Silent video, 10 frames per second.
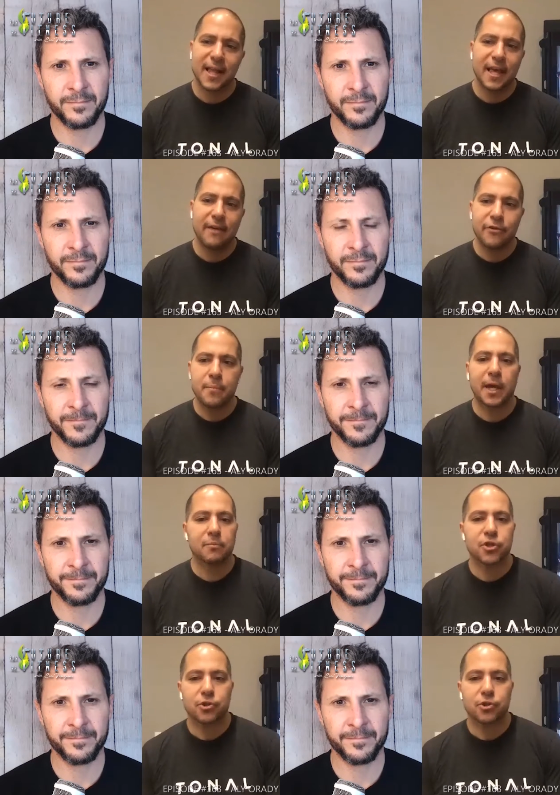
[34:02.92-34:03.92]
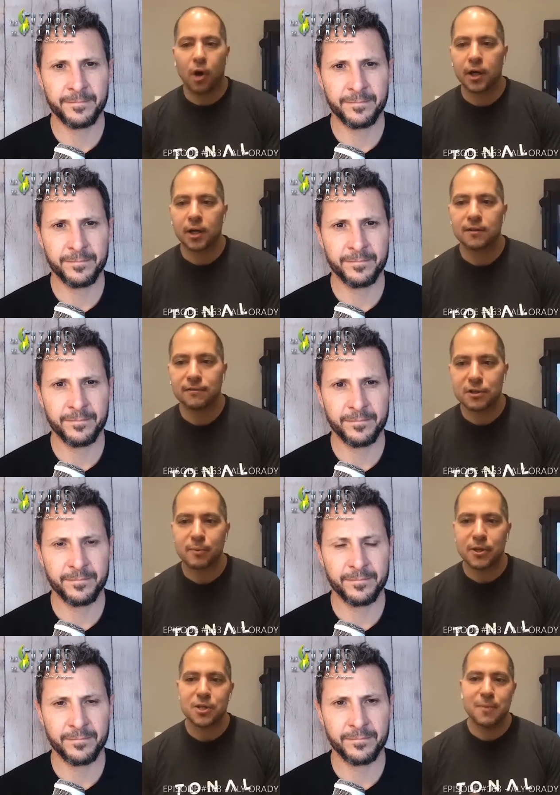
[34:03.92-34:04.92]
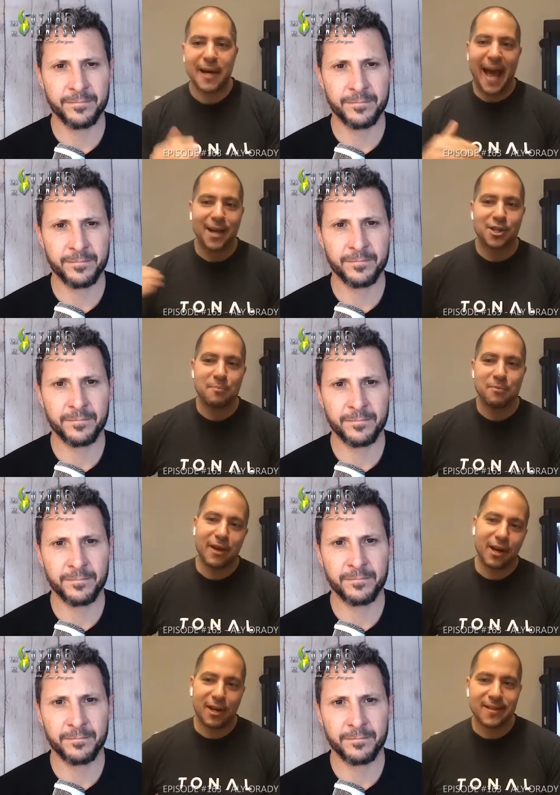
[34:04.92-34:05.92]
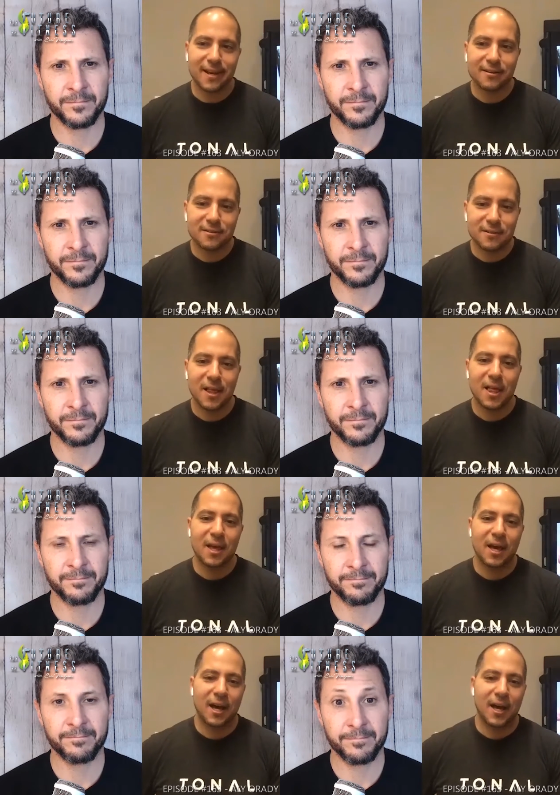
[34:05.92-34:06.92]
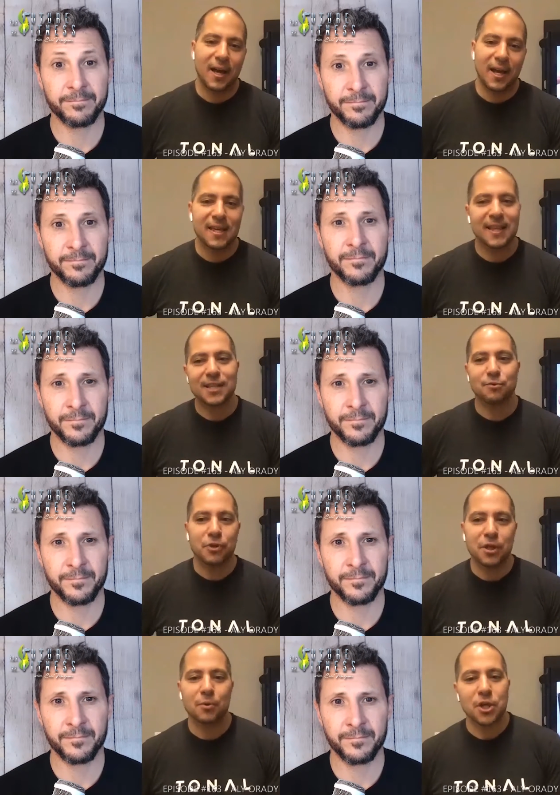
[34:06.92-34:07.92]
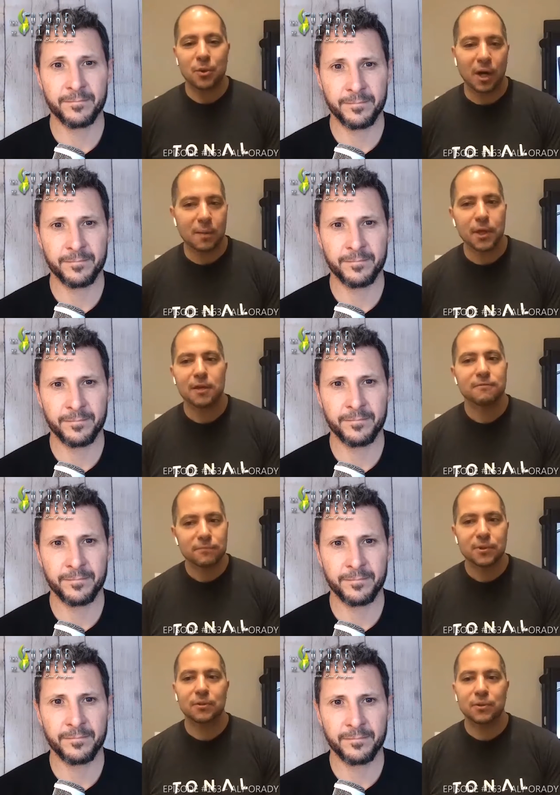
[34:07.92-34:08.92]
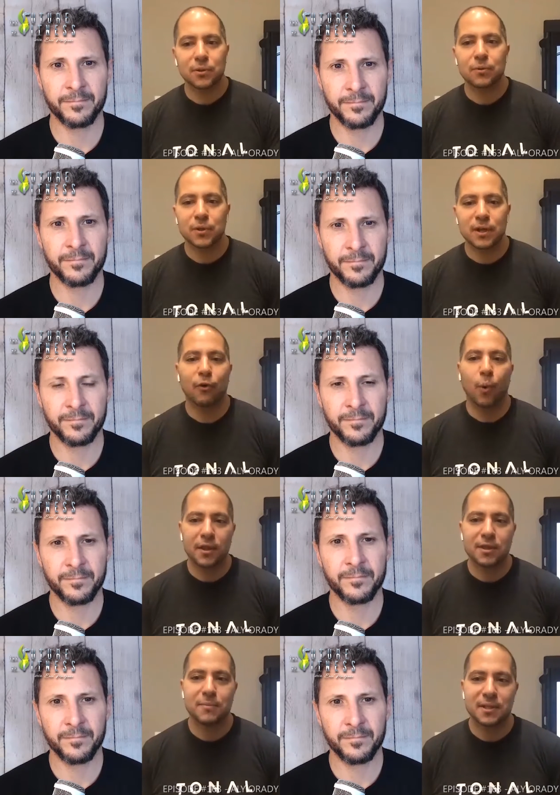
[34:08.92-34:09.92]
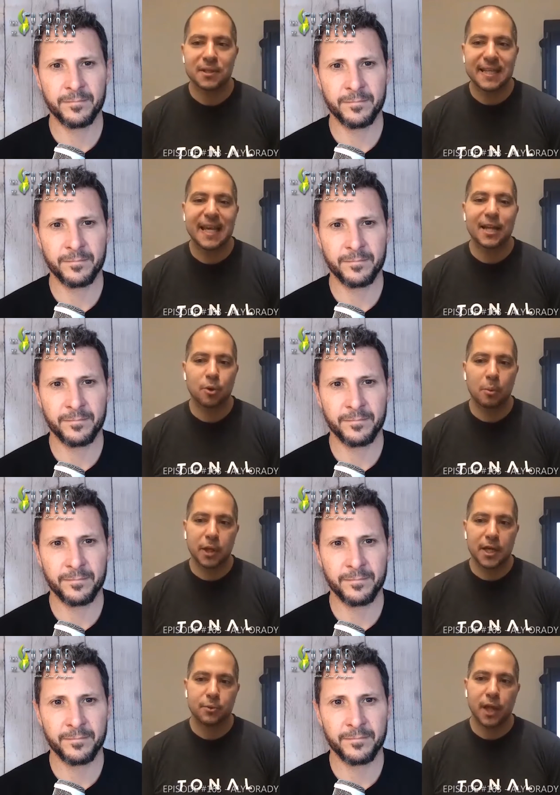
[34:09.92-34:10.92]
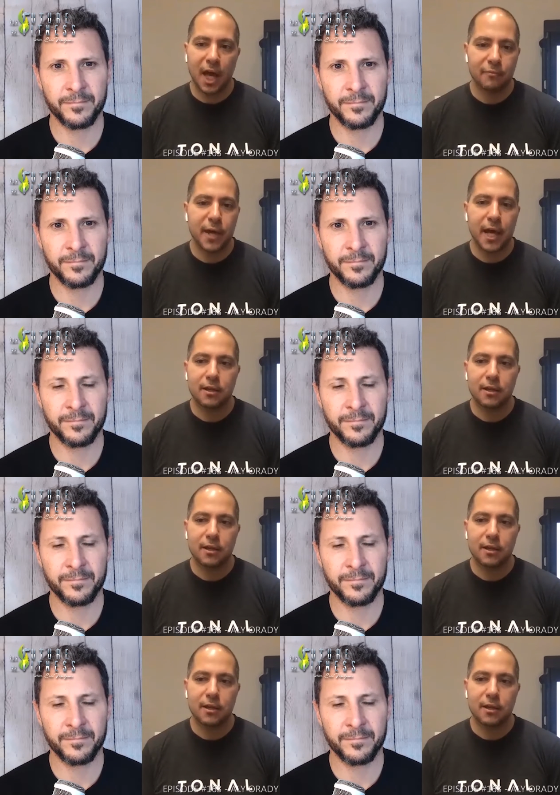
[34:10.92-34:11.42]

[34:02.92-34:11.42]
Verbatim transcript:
Speaker 1: Because if you make them strong in the first place, you might actually prevent onset. Uh, and I think that's really where you want to be. You, you you never want them to to get to a place where they